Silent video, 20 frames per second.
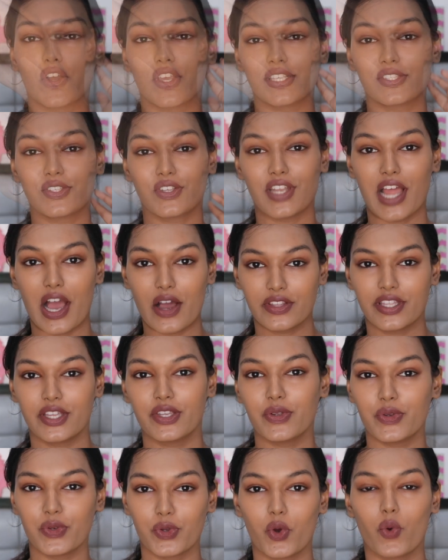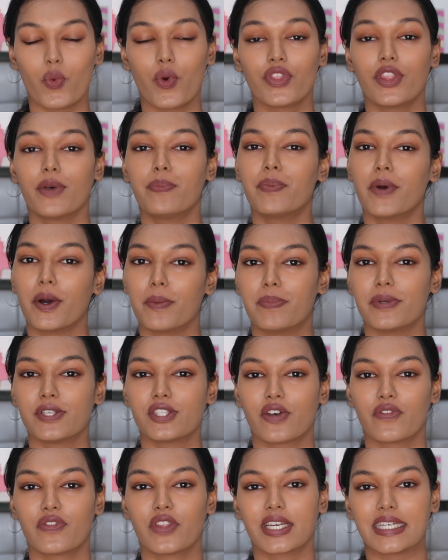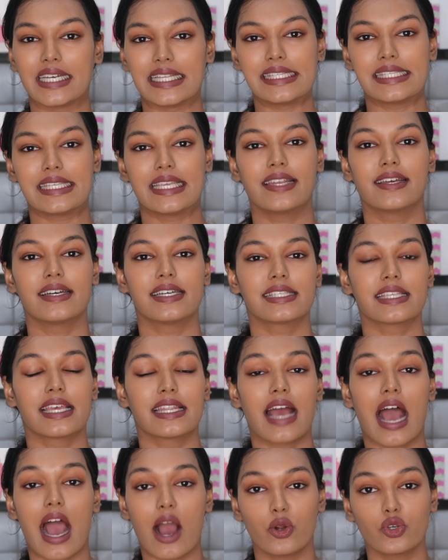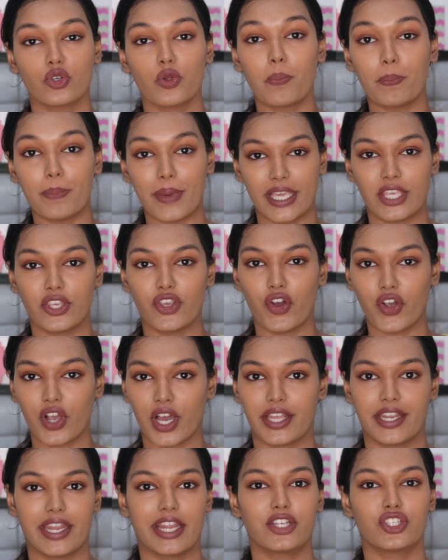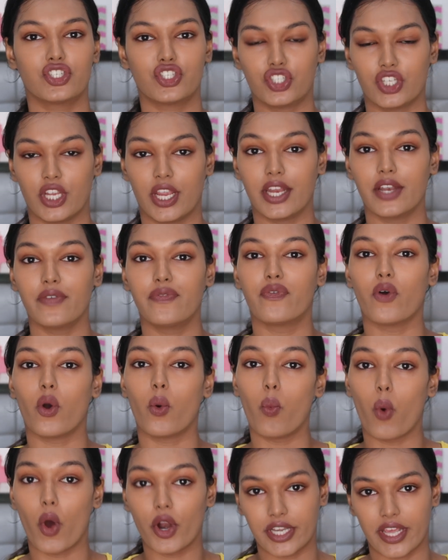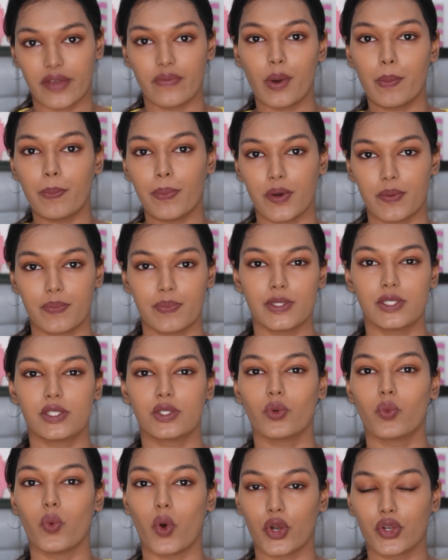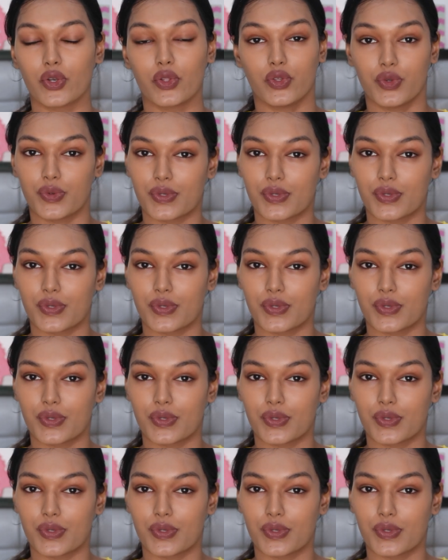Okay, so now that you know what the purpose of the concealer is and how to pick your correct shade for whatever purpose you want to